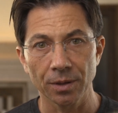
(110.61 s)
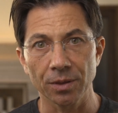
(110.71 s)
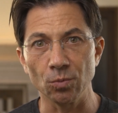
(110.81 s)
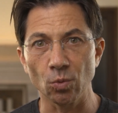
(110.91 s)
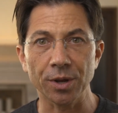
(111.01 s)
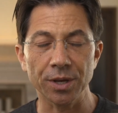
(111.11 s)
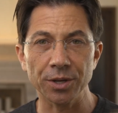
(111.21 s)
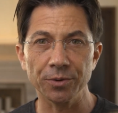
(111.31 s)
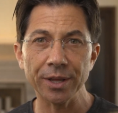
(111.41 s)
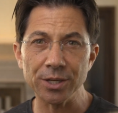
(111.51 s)
than working
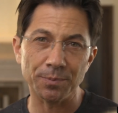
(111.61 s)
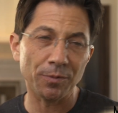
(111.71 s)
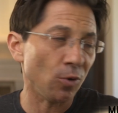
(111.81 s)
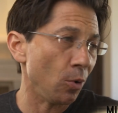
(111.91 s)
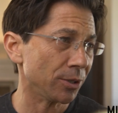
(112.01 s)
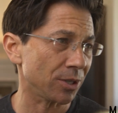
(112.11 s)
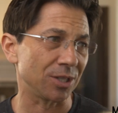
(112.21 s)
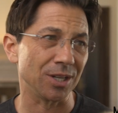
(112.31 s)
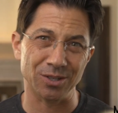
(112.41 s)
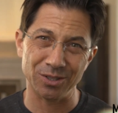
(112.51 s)
on your relationship. Of course
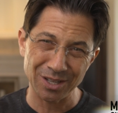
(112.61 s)
it's easier.